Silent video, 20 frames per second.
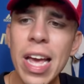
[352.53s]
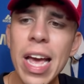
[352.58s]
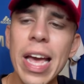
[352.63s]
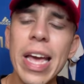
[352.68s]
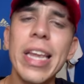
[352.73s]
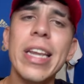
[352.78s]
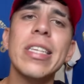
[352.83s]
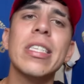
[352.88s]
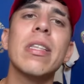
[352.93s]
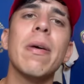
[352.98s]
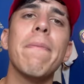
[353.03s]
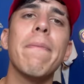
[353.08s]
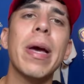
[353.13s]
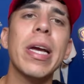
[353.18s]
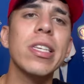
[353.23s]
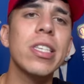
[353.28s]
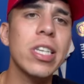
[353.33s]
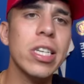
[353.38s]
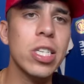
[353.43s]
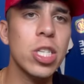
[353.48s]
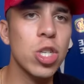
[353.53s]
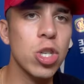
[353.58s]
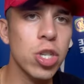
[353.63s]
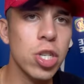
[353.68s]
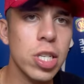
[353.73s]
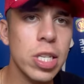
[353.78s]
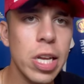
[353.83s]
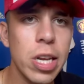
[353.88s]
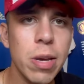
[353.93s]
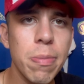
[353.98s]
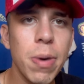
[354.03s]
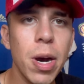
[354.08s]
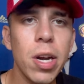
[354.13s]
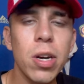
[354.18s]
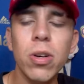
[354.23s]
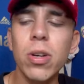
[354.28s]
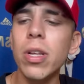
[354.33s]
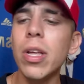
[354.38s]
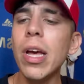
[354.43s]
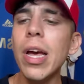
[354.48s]
it is the Manchester City
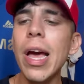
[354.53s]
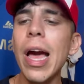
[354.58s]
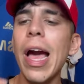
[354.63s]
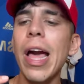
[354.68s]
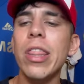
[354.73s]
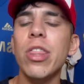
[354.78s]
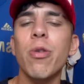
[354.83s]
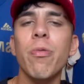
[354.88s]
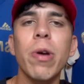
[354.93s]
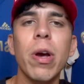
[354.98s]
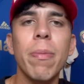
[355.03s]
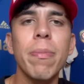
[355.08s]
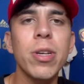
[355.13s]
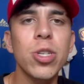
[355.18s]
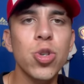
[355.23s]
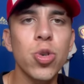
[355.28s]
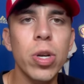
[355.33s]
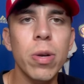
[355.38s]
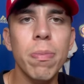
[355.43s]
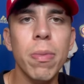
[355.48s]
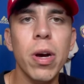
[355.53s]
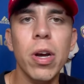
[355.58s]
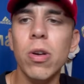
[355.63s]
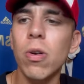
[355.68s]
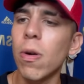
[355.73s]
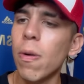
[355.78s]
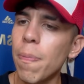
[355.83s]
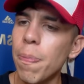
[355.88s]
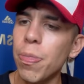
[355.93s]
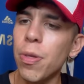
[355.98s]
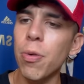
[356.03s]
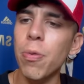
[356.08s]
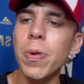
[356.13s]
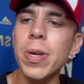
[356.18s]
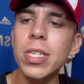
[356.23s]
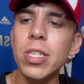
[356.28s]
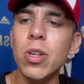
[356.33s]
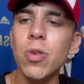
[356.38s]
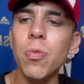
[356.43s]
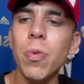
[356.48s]
model and the Real Madrid model. The
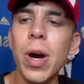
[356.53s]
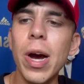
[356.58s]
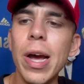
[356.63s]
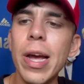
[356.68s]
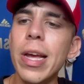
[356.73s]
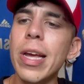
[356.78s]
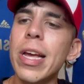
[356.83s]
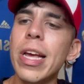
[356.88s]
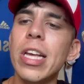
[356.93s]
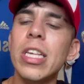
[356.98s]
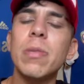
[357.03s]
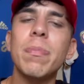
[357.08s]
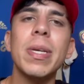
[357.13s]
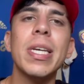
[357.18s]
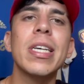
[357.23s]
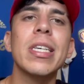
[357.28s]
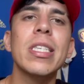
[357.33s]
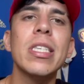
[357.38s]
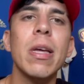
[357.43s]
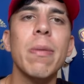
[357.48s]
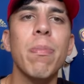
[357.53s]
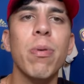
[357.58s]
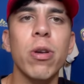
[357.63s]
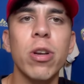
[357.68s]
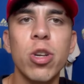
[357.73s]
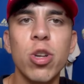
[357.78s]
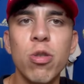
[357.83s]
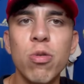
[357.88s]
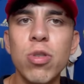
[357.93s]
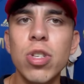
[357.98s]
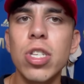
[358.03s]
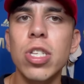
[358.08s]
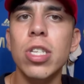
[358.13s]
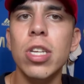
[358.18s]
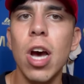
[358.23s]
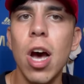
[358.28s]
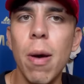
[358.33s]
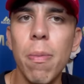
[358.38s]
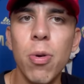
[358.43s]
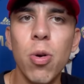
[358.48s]
reason why is because they produce
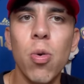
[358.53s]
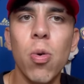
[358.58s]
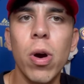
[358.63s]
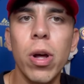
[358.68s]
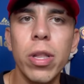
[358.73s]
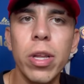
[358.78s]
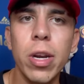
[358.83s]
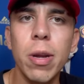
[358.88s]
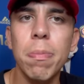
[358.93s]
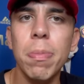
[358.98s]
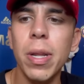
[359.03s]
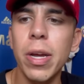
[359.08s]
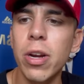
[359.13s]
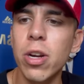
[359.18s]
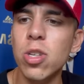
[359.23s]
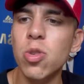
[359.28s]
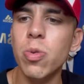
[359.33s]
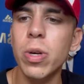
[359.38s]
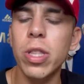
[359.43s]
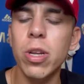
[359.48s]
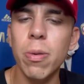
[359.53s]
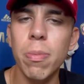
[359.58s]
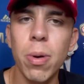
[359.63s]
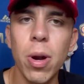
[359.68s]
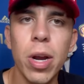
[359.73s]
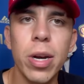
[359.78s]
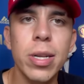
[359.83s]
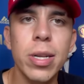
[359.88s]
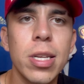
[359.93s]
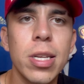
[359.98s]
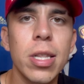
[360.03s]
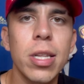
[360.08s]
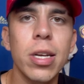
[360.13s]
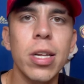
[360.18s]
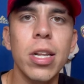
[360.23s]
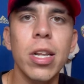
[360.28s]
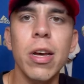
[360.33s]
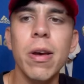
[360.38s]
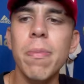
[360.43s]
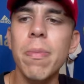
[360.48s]
top quality players when they're brought the
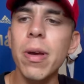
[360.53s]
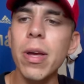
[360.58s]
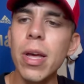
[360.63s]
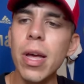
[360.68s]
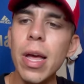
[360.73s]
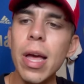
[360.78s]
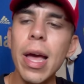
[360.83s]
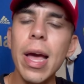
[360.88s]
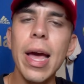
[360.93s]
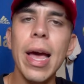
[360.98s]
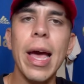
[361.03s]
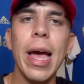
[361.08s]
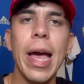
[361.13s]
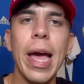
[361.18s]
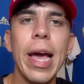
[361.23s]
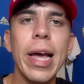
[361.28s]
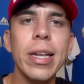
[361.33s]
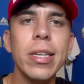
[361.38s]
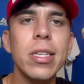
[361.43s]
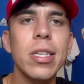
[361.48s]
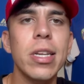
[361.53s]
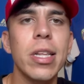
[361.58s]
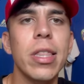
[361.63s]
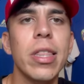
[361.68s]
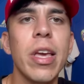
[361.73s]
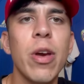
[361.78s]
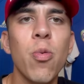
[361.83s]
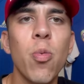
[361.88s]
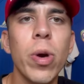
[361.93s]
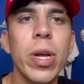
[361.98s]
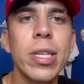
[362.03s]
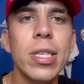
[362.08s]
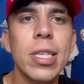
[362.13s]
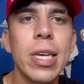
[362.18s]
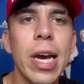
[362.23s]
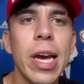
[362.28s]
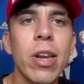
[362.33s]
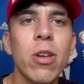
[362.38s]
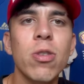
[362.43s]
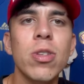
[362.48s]
club, and they win
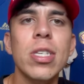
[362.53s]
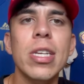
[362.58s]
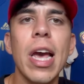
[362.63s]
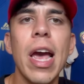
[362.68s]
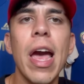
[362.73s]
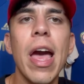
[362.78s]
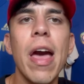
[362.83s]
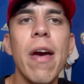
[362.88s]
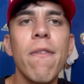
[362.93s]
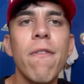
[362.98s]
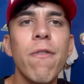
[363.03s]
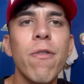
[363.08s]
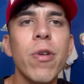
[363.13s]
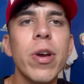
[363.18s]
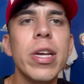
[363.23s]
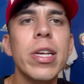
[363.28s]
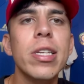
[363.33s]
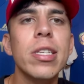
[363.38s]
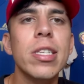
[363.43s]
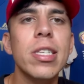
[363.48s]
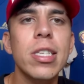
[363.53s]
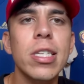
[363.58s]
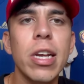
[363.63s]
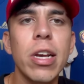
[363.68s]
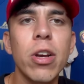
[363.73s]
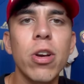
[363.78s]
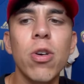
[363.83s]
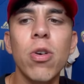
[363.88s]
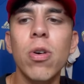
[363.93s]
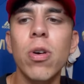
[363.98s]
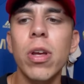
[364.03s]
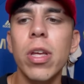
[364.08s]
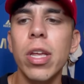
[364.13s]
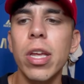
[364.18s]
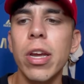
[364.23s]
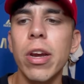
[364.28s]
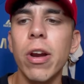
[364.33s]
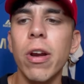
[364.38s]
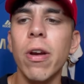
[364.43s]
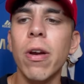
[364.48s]
titles every single
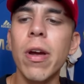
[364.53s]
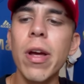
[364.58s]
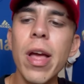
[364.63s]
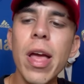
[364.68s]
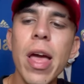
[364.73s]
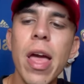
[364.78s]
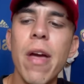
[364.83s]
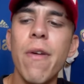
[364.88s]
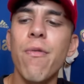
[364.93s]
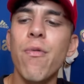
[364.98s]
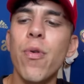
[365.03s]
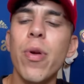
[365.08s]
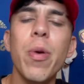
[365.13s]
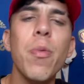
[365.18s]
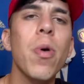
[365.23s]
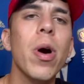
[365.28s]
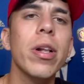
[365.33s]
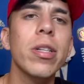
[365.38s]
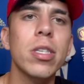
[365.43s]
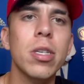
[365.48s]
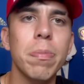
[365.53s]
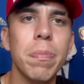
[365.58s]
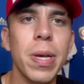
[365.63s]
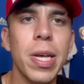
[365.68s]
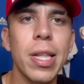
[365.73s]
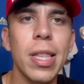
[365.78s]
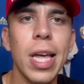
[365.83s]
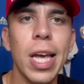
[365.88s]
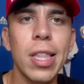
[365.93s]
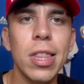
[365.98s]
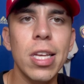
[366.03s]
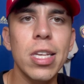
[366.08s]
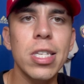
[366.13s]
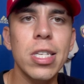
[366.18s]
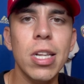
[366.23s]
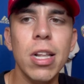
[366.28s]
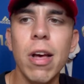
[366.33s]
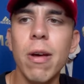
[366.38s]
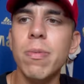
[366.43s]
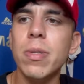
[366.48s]
year. If we want to be like these
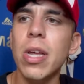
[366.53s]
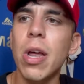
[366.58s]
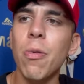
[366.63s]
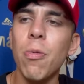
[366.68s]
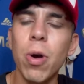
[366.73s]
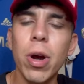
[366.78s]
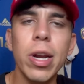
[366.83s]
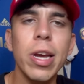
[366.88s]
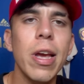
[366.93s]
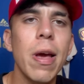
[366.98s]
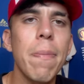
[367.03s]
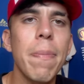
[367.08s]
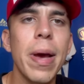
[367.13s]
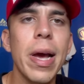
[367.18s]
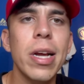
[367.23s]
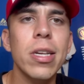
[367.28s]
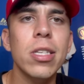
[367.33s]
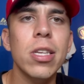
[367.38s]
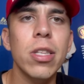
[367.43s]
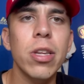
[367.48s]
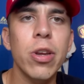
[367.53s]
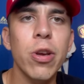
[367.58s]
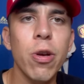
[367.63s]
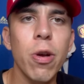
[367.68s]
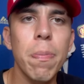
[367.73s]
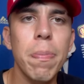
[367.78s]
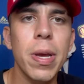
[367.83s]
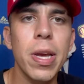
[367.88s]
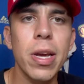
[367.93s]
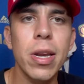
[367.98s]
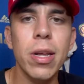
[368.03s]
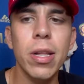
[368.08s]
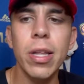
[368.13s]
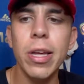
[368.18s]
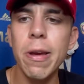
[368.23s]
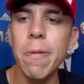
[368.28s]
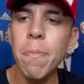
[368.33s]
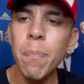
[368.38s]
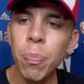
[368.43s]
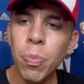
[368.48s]
clubs and want to get back to the European
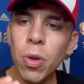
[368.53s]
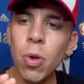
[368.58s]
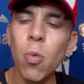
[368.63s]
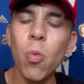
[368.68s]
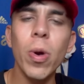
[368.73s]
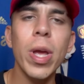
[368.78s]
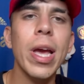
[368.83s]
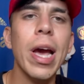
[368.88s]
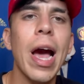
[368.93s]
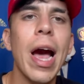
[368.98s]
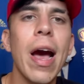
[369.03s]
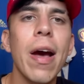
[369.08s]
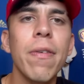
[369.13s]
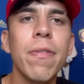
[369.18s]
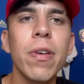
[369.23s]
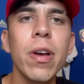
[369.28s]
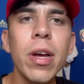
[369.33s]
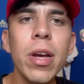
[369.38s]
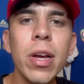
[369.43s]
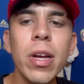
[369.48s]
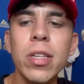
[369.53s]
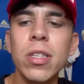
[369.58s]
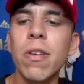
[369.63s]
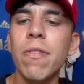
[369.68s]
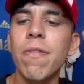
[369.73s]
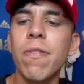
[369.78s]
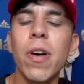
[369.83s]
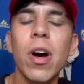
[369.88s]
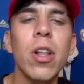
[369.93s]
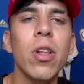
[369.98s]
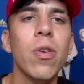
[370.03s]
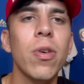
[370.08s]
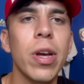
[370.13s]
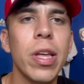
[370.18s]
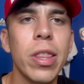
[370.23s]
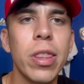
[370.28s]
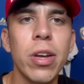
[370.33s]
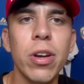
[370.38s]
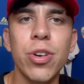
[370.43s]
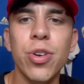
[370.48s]
elite, we have to follow
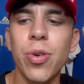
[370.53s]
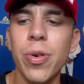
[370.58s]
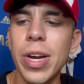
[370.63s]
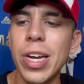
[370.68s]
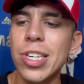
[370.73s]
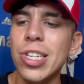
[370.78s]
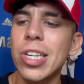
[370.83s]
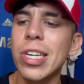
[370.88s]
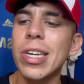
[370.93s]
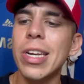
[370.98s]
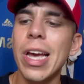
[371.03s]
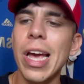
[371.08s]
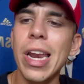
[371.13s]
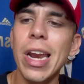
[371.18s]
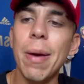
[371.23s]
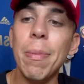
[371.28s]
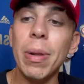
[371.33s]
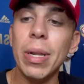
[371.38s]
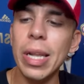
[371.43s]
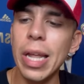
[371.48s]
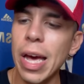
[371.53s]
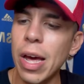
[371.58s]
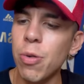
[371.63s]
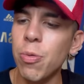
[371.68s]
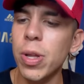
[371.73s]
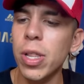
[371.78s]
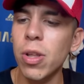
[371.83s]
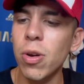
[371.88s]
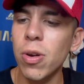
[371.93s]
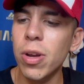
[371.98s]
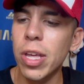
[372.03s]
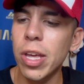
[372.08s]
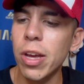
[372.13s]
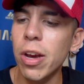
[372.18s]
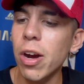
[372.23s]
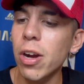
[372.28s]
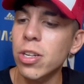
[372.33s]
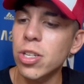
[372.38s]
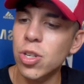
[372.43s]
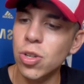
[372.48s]
in their direction, and I'm glad we low-key
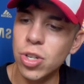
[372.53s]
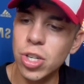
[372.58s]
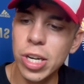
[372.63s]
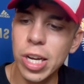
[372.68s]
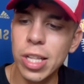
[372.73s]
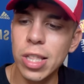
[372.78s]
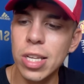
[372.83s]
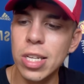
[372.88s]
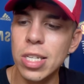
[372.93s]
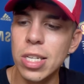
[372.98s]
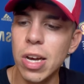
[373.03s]
are. So check this